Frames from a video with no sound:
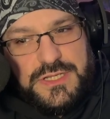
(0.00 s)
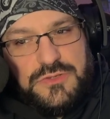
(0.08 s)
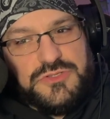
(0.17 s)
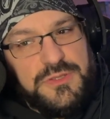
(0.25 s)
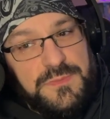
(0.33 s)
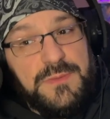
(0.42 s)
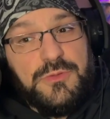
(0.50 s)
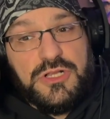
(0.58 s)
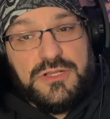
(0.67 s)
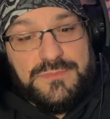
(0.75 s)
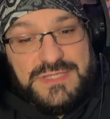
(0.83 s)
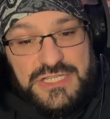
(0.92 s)
I know some people are
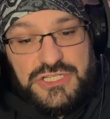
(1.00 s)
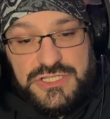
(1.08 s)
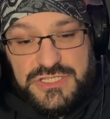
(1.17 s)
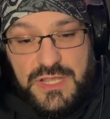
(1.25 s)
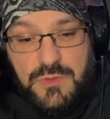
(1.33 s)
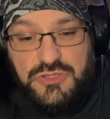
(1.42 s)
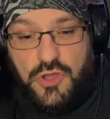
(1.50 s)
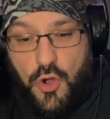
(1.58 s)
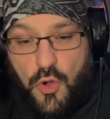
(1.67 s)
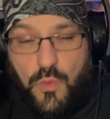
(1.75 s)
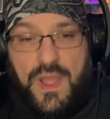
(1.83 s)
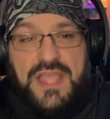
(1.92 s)
completionists. They want the
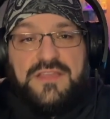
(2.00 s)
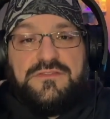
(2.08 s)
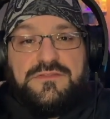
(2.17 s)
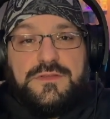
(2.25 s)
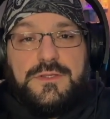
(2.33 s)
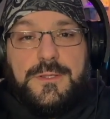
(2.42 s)
whole wave.